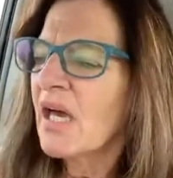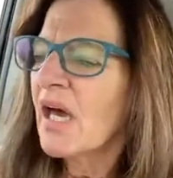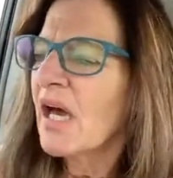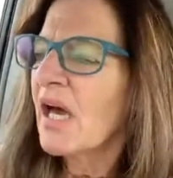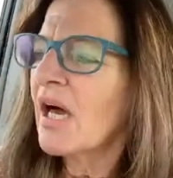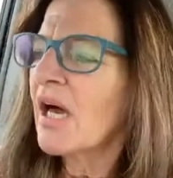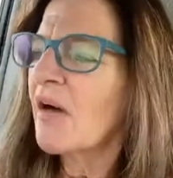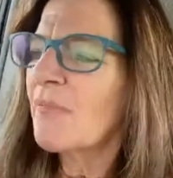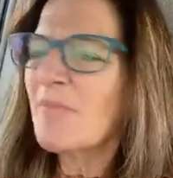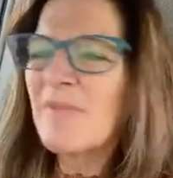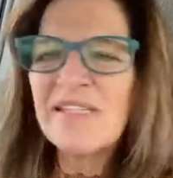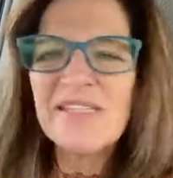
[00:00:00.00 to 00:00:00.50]

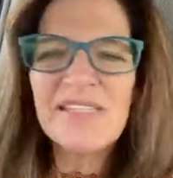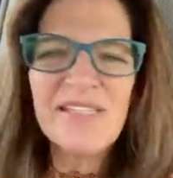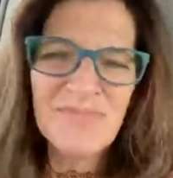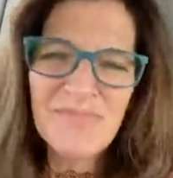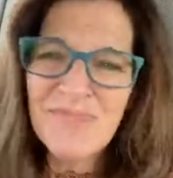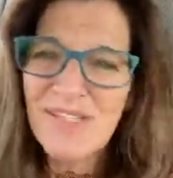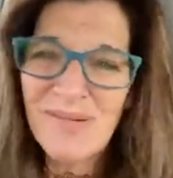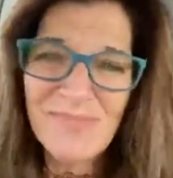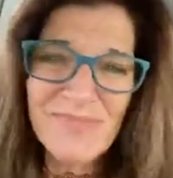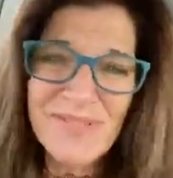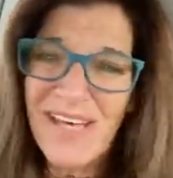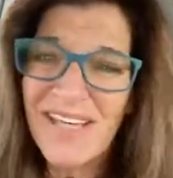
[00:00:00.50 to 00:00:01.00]
Um, and
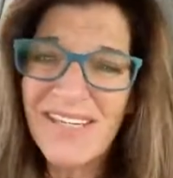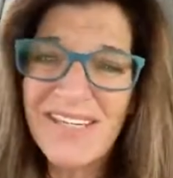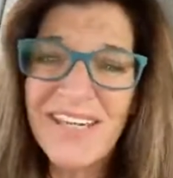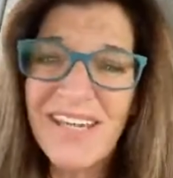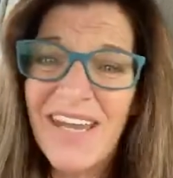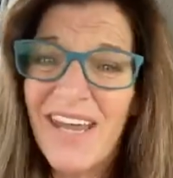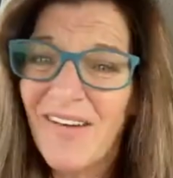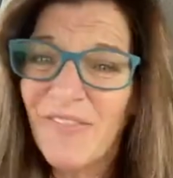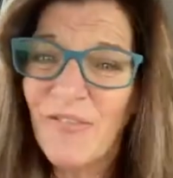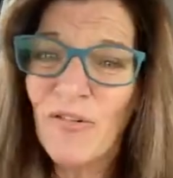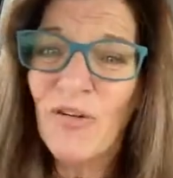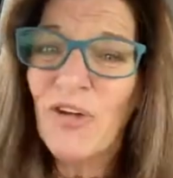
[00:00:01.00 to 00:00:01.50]
sometimes I
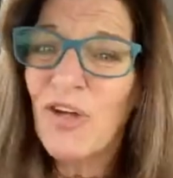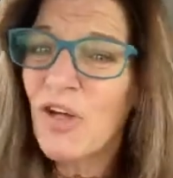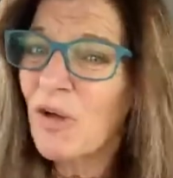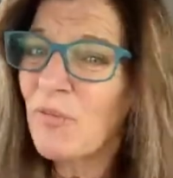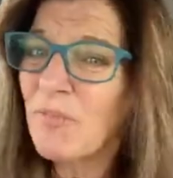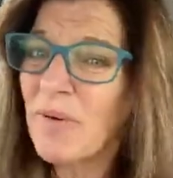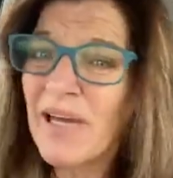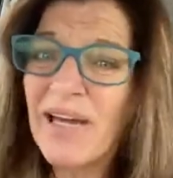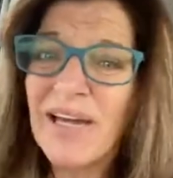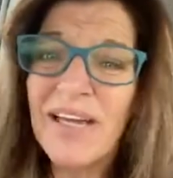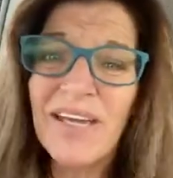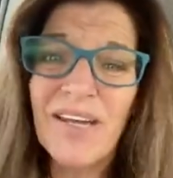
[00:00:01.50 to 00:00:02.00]
never go
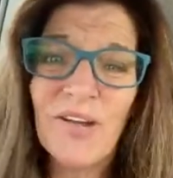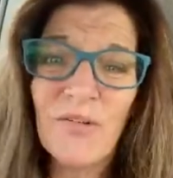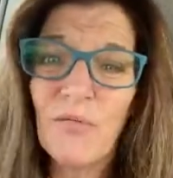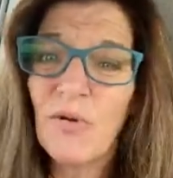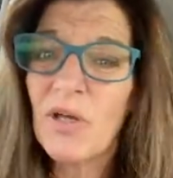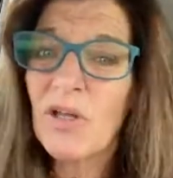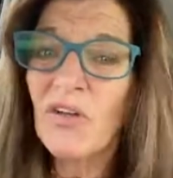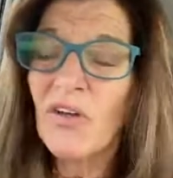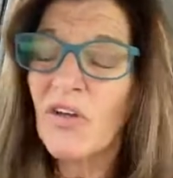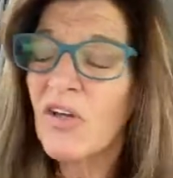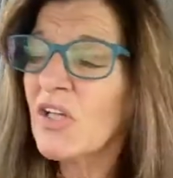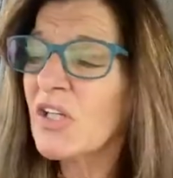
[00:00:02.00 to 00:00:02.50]
back and
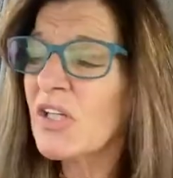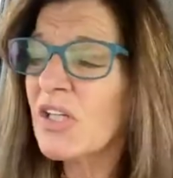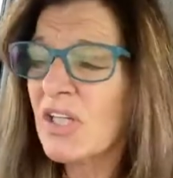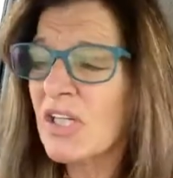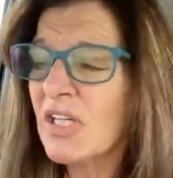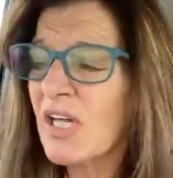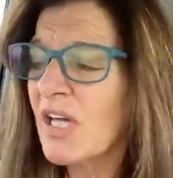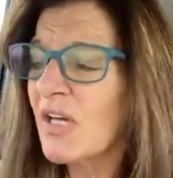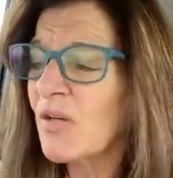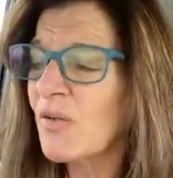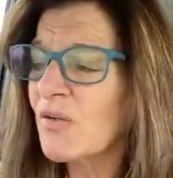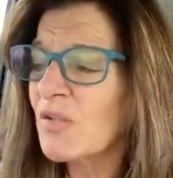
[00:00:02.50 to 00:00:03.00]
relook at the
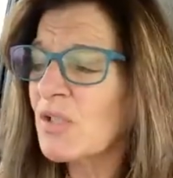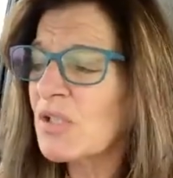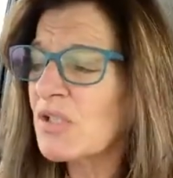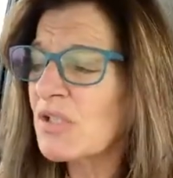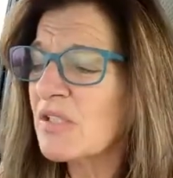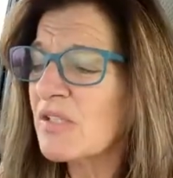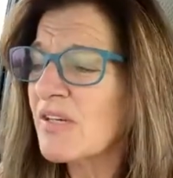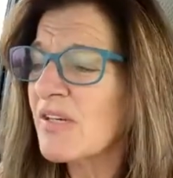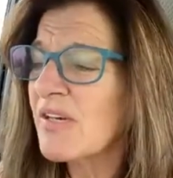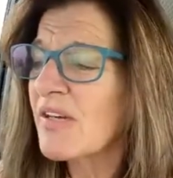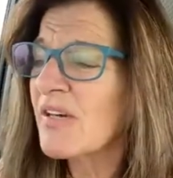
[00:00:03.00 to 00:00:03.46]
notes.